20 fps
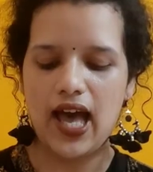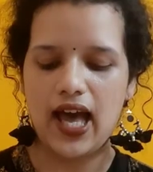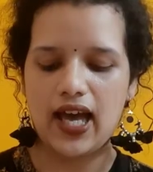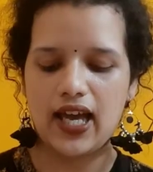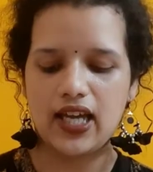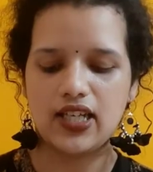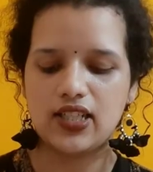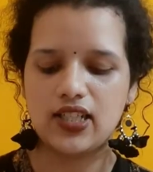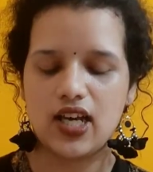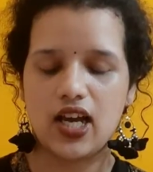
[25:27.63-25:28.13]

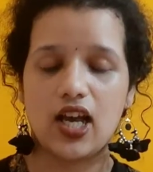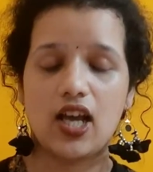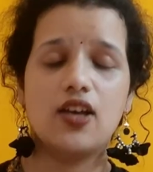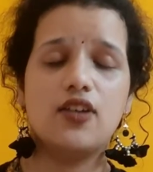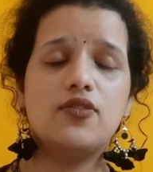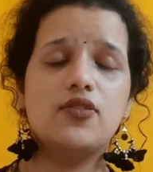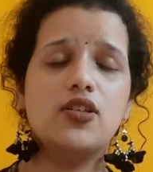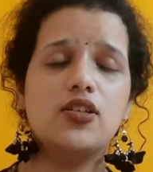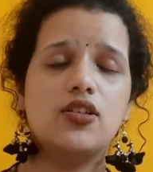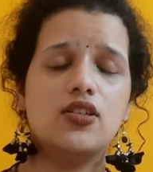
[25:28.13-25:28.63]
and I
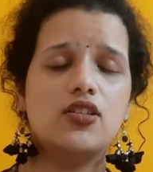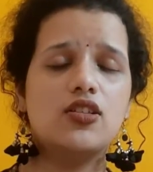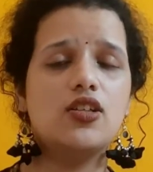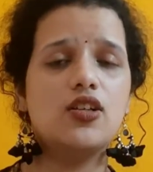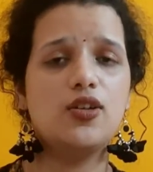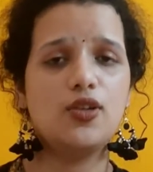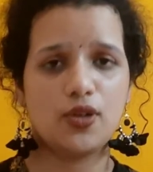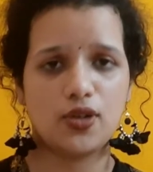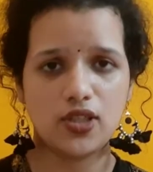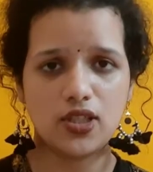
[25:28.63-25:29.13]
have heard a
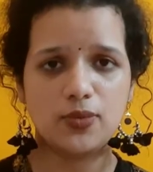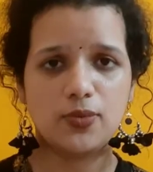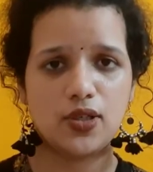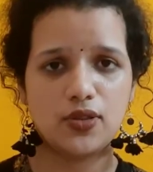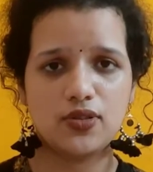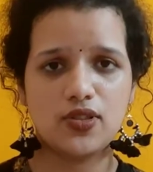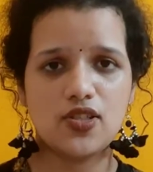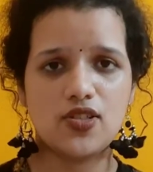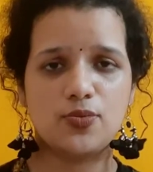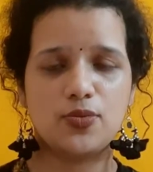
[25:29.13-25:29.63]
lot
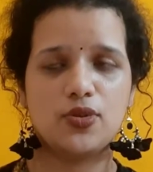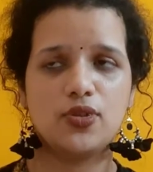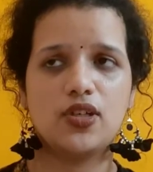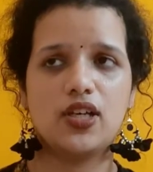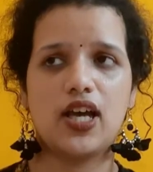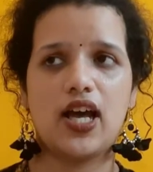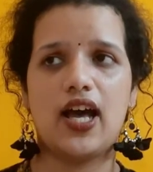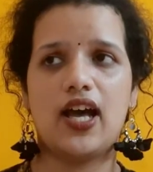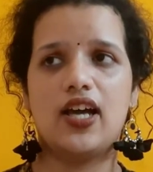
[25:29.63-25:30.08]
about this book